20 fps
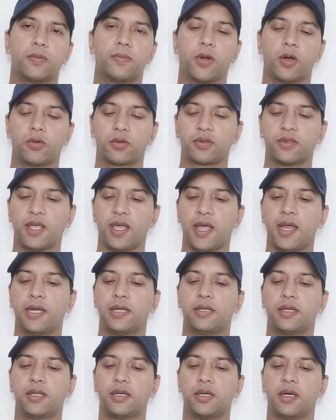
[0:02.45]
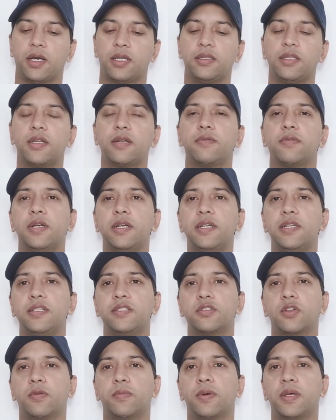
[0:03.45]
about that other world
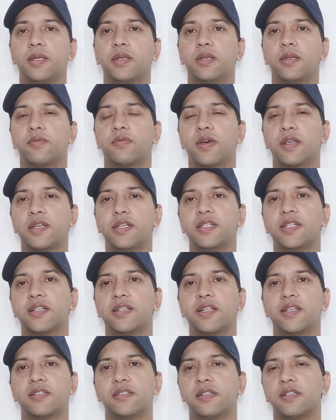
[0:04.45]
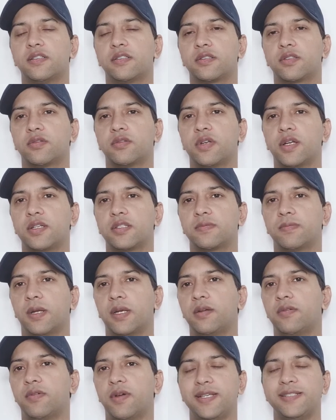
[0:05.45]
is open for international students,
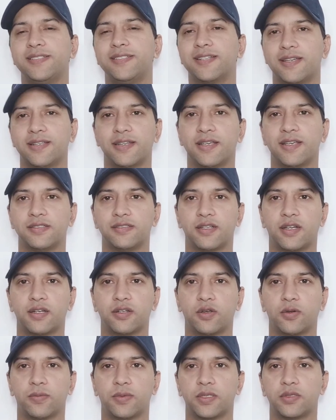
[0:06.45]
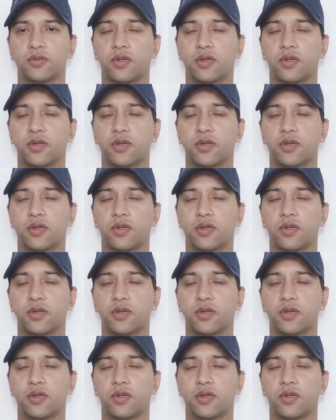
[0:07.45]
but why China is not open.